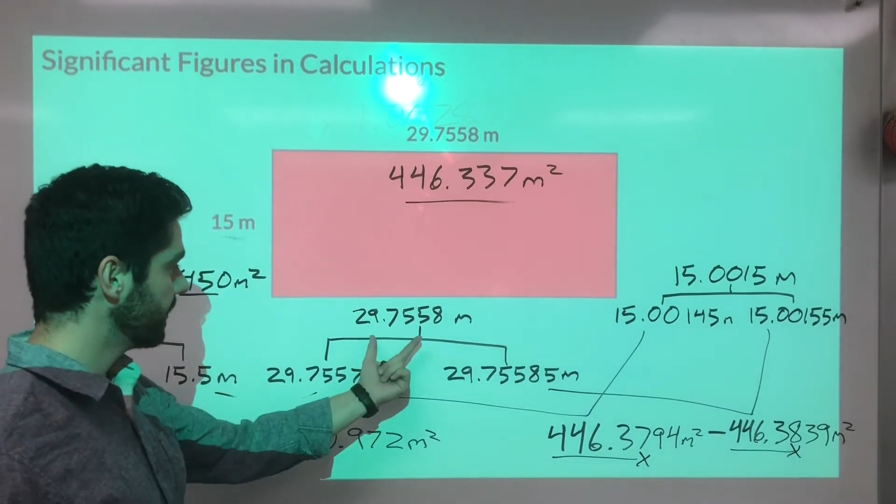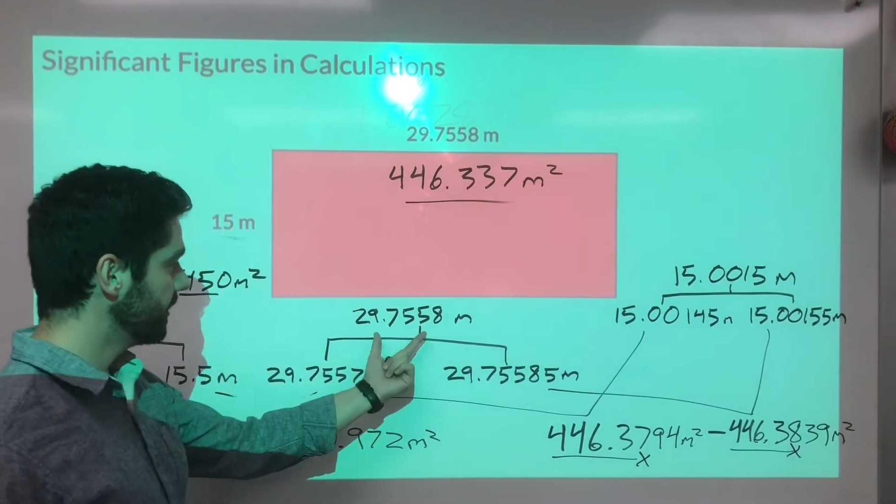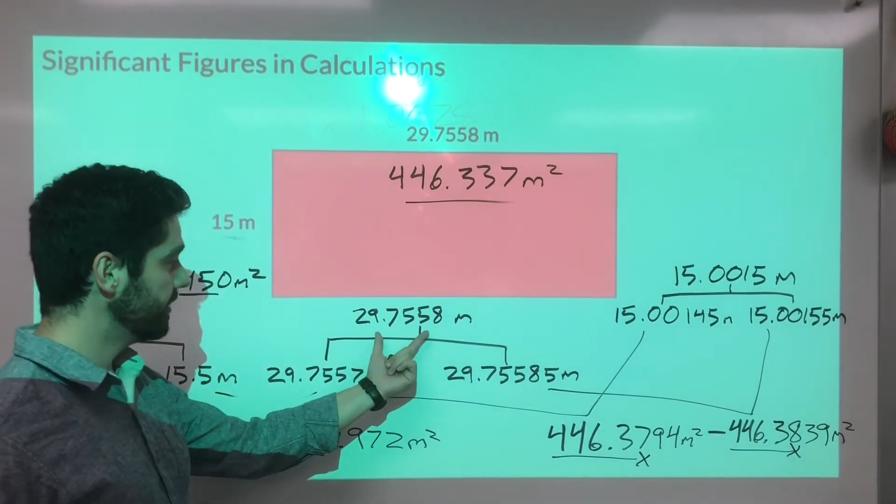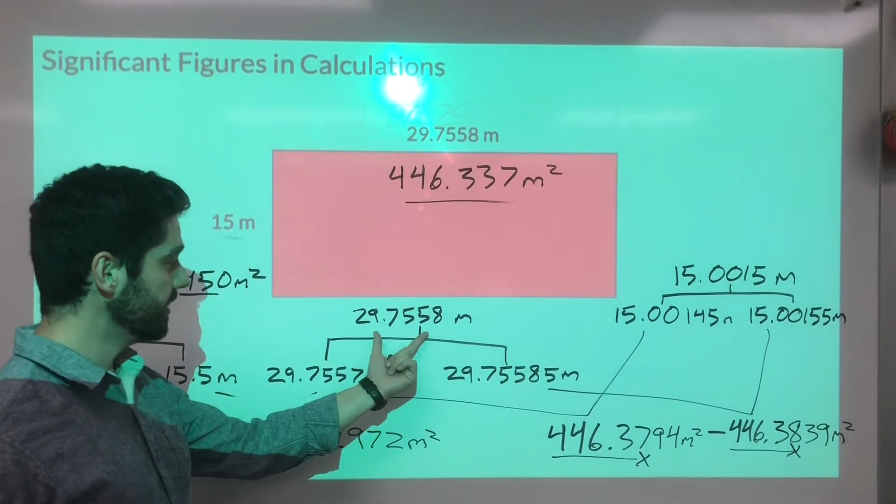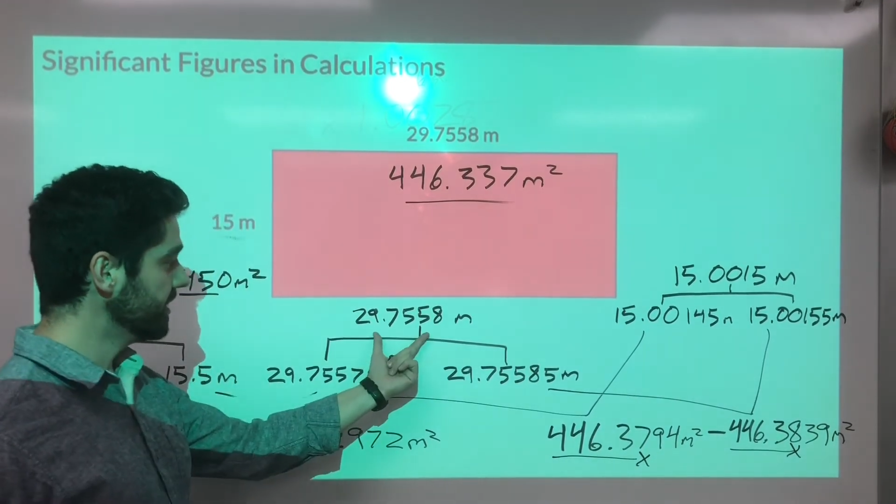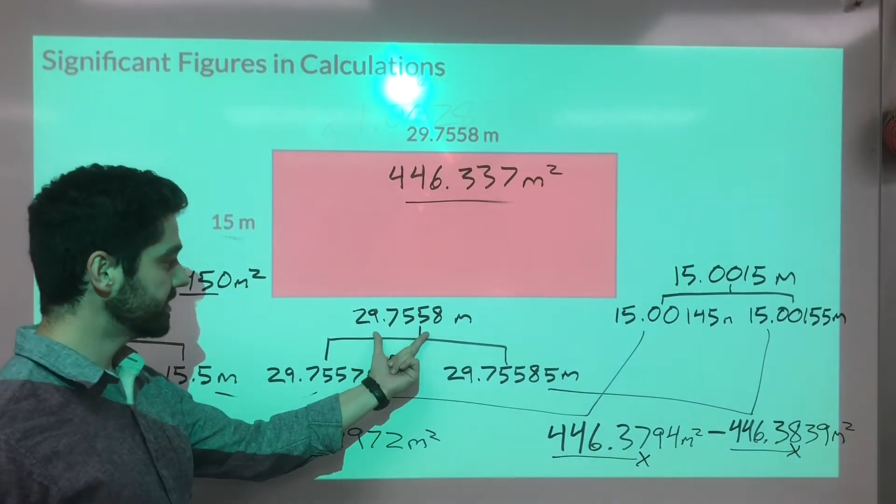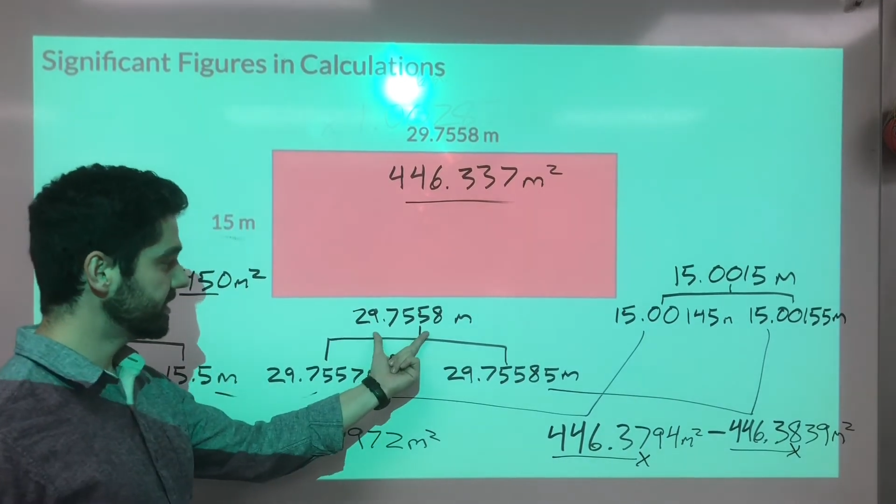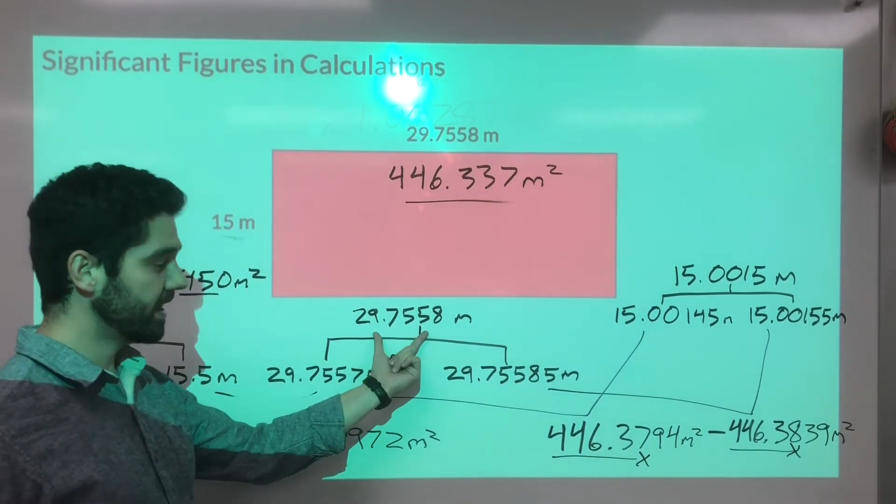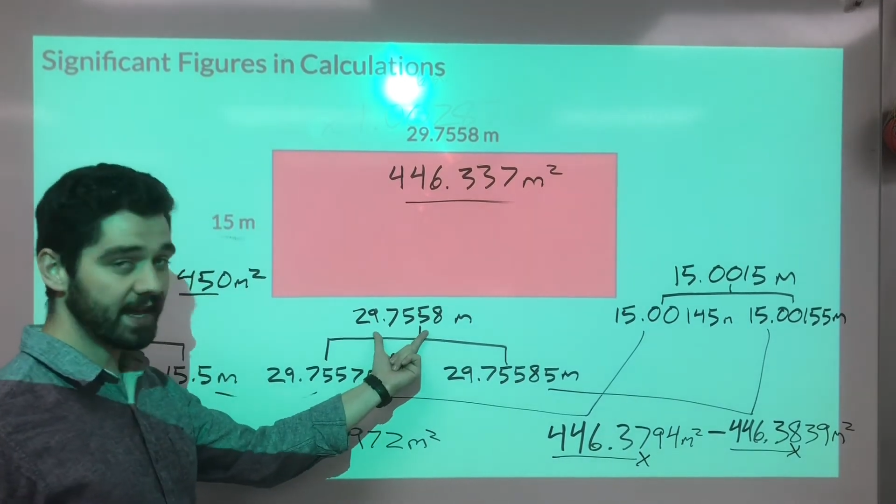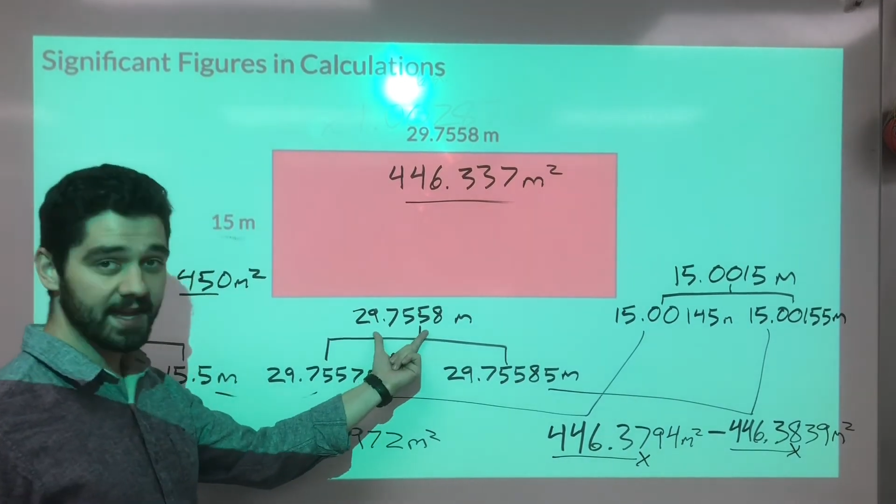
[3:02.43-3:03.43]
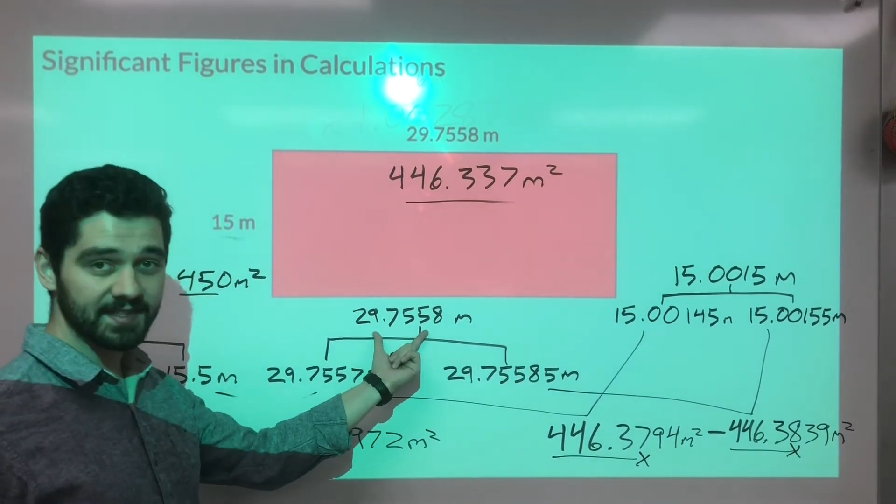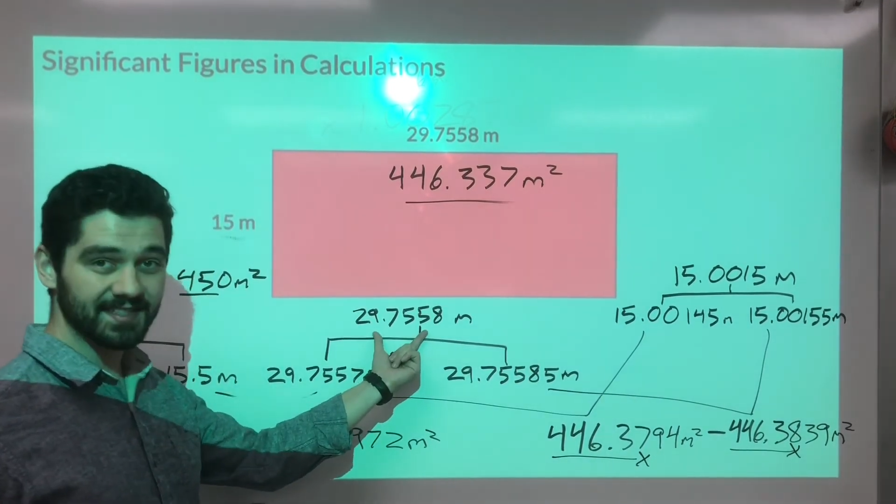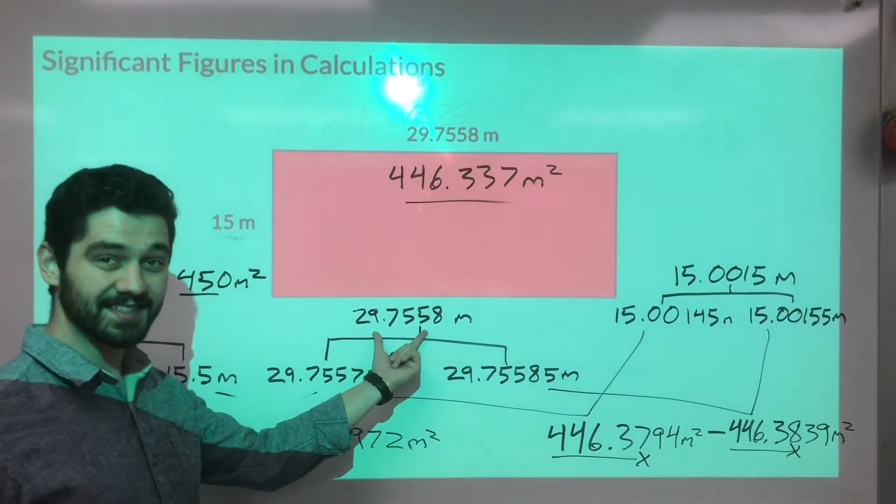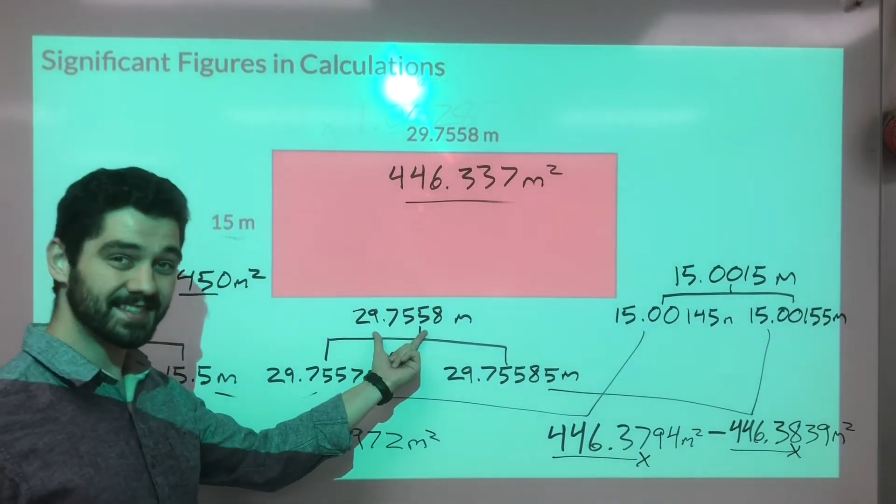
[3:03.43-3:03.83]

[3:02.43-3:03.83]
this has